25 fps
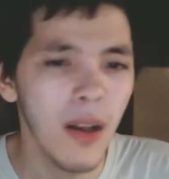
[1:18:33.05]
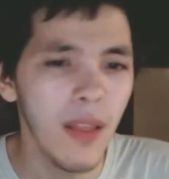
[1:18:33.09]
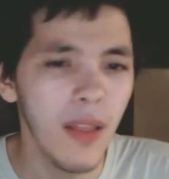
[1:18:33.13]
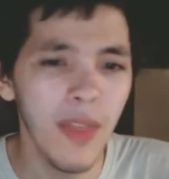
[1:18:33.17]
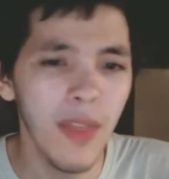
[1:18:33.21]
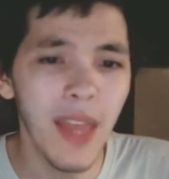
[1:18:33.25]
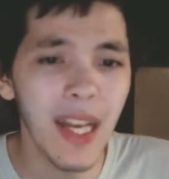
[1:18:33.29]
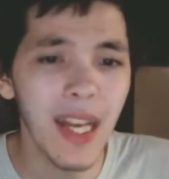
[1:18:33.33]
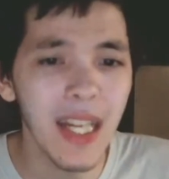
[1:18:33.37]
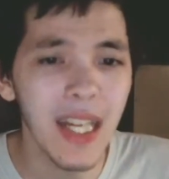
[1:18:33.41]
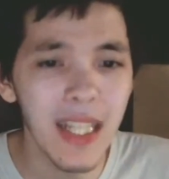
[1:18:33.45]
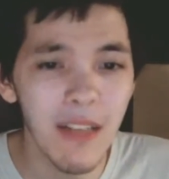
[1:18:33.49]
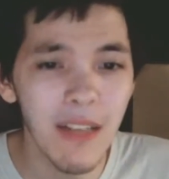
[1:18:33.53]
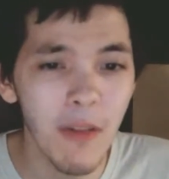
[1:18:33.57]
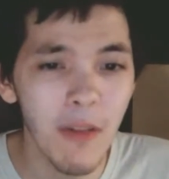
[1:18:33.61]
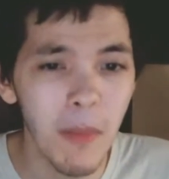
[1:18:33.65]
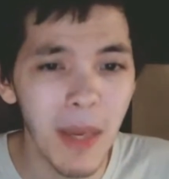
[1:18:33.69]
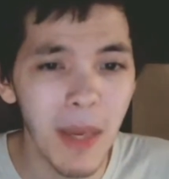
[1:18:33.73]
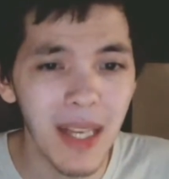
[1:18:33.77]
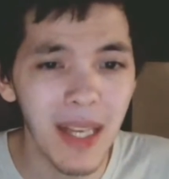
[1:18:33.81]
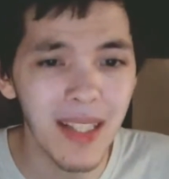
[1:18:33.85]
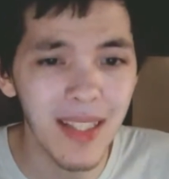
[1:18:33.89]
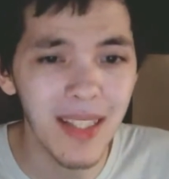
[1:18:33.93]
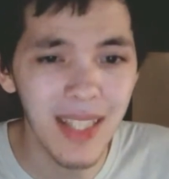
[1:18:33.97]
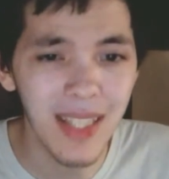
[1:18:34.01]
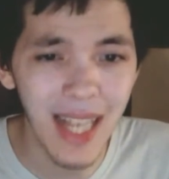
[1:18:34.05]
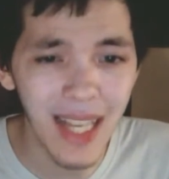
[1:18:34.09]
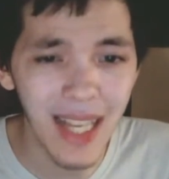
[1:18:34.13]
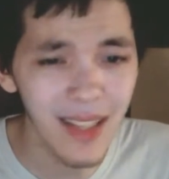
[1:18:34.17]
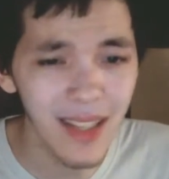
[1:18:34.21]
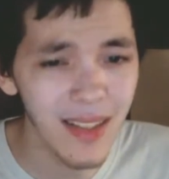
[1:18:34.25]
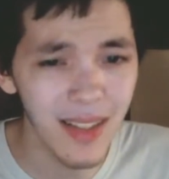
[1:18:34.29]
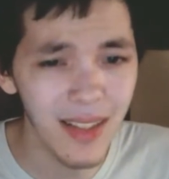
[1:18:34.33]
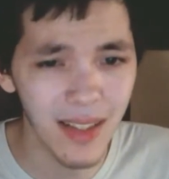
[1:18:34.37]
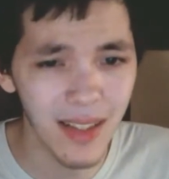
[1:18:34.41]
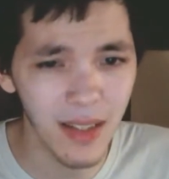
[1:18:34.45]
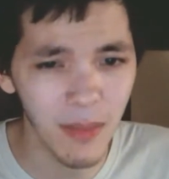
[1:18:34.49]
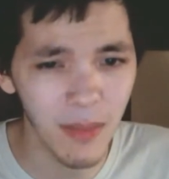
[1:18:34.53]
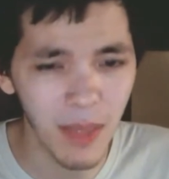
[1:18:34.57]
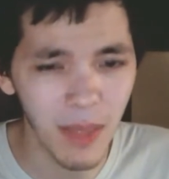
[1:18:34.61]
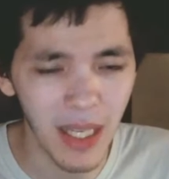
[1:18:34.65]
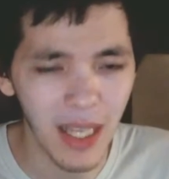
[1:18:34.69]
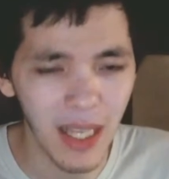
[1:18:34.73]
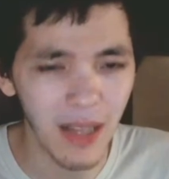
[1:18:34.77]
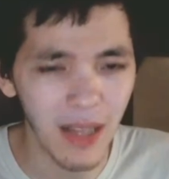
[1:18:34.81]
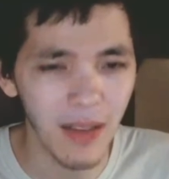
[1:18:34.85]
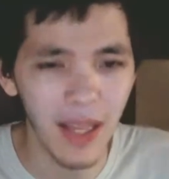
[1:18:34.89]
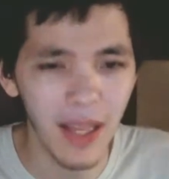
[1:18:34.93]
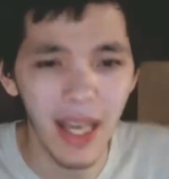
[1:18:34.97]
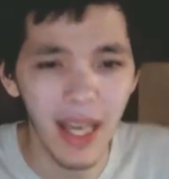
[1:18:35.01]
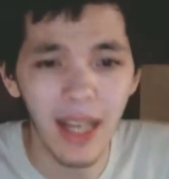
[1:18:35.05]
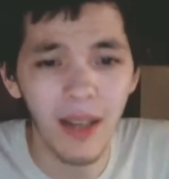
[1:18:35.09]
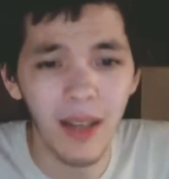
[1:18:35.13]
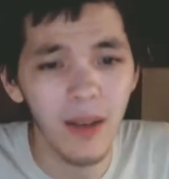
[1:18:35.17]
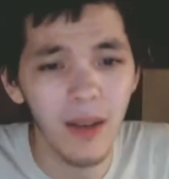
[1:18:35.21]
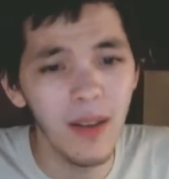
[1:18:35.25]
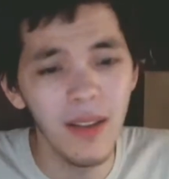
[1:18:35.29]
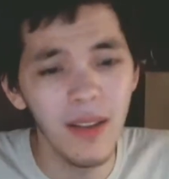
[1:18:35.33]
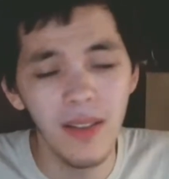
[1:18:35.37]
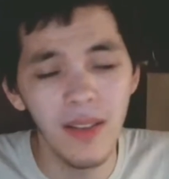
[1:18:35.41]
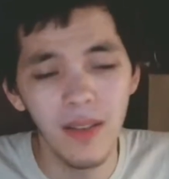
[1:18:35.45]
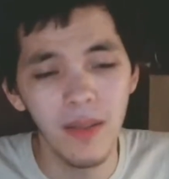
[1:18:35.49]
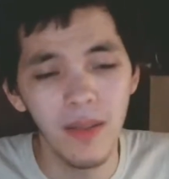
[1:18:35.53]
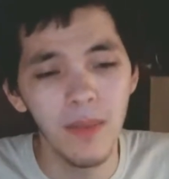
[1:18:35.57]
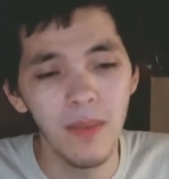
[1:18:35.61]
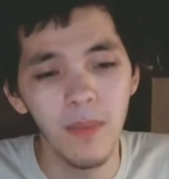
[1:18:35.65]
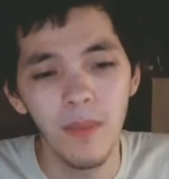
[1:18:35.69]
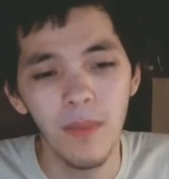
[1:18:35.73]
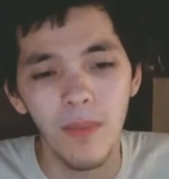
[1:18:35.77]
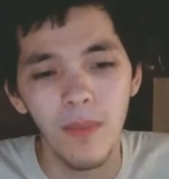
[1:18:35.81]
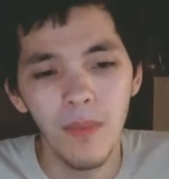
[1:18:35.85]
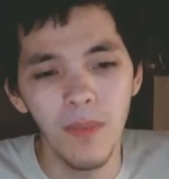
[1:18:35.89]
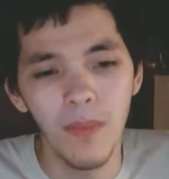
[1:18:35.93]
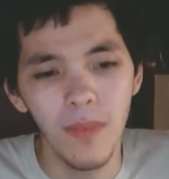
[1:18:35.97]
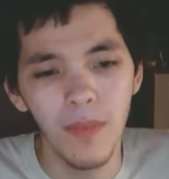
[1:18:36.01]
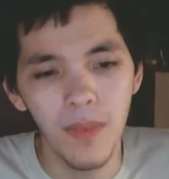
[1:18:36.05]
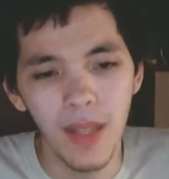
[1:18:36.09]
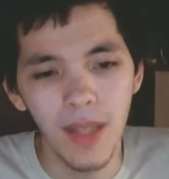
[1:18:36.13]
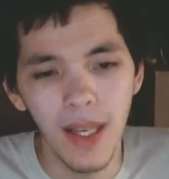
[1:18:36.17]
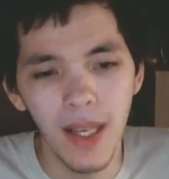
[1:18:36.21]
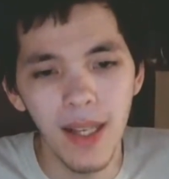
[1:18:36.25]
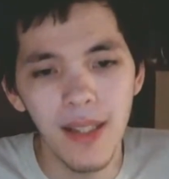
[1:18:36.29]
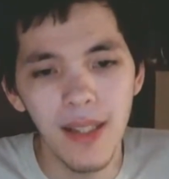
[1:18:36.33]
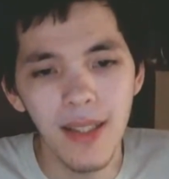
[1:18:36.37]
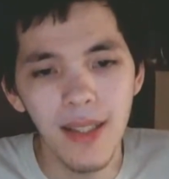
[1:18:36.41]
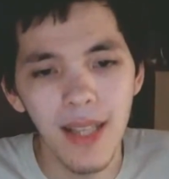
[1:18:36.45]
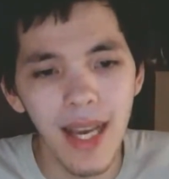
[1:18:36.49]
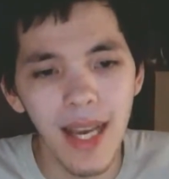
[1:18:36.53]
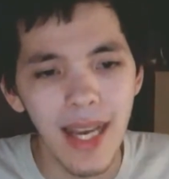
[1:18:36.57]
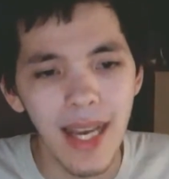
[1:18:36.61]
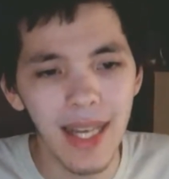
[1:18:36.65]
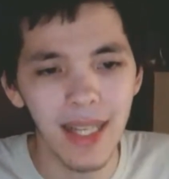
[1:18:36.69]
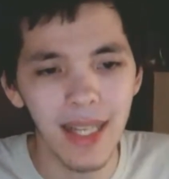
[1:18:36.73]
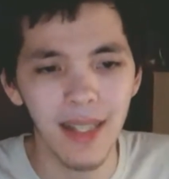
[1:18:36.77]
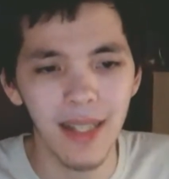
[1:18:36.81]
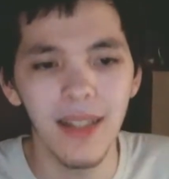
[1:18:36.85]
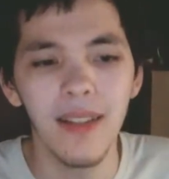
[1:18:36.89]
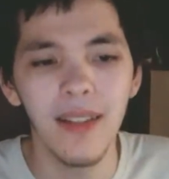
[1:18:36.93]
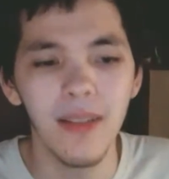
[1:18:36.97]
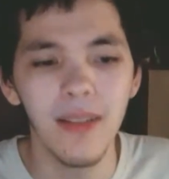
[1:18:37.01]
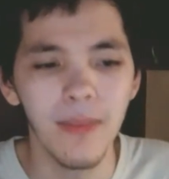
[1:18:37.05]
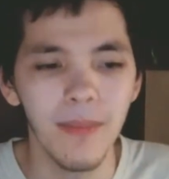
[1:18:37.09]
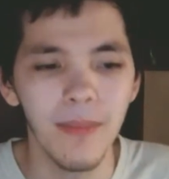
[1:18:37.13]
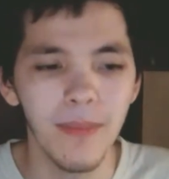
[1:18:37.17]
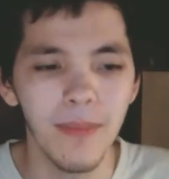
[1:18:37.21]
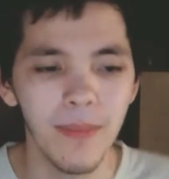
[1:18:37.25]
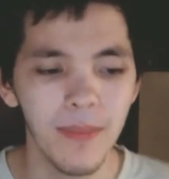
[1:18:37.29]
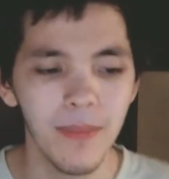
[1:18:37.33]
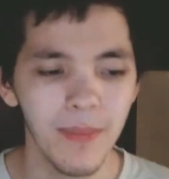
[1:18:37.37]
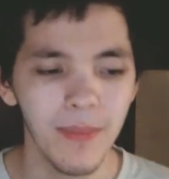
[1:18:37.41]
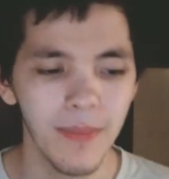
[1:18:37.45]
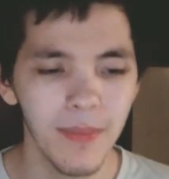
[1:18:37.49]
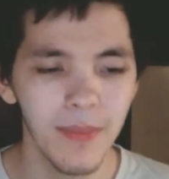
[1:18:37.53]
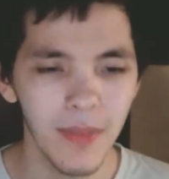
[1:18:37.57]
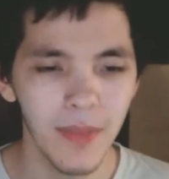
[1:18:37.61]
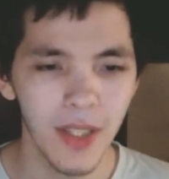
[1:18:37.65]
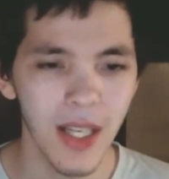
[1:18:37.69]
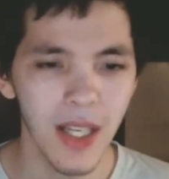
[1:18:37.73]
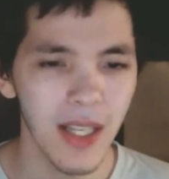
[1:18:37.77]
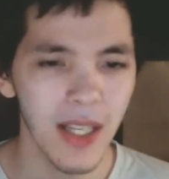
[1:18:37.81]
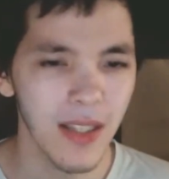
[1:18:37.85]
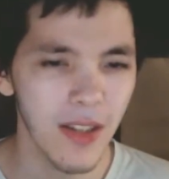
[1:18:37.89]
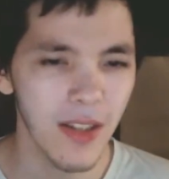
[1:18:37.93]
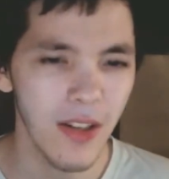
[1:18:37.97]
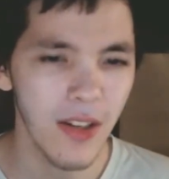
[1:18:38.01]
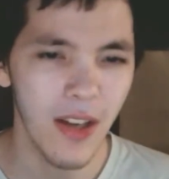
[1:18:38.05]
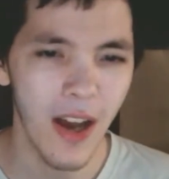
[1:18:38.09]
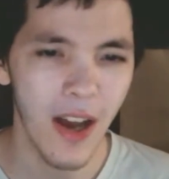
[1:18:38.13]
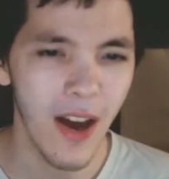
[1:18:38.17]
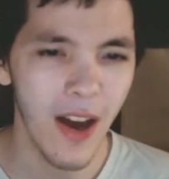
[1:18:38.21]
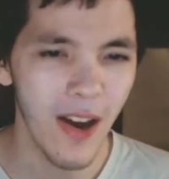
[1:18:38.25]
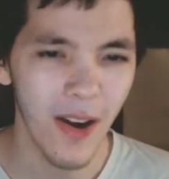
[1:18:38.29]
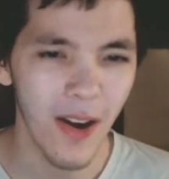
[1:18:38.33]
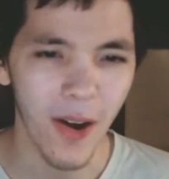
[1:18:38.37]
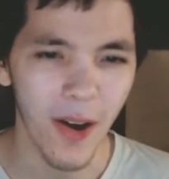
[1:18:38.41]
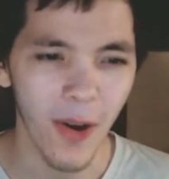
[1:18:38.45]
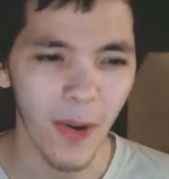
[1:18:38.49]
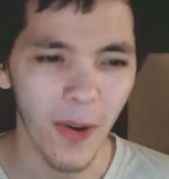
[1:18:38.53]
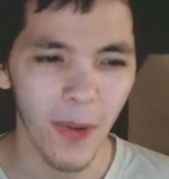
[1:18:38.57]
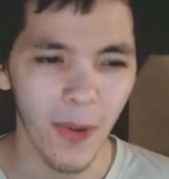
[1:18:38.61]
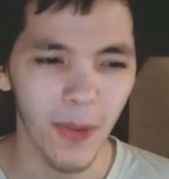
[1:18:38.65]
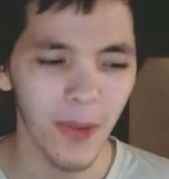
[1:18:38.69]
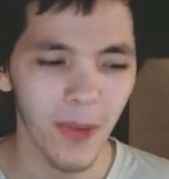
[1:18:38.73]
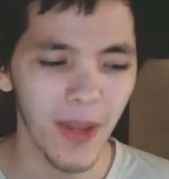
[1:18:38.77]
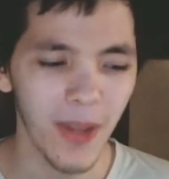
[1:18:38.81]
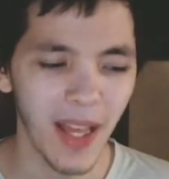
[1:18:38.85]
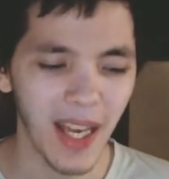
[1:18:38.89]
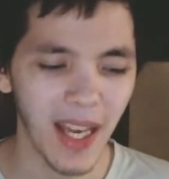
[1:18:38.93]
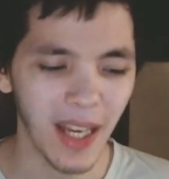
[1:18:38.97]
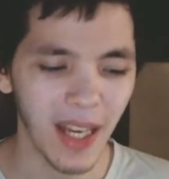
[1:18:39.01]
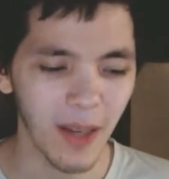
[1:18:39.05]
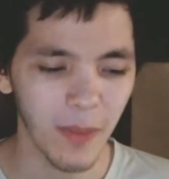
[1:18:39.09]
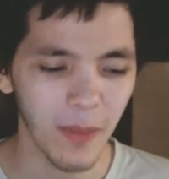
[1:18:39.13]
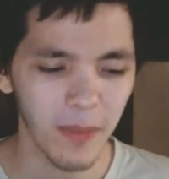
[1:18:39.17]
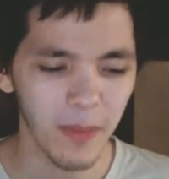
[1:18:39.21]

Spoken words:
That doesn't even make sense to me. Like, it's like, just no, like,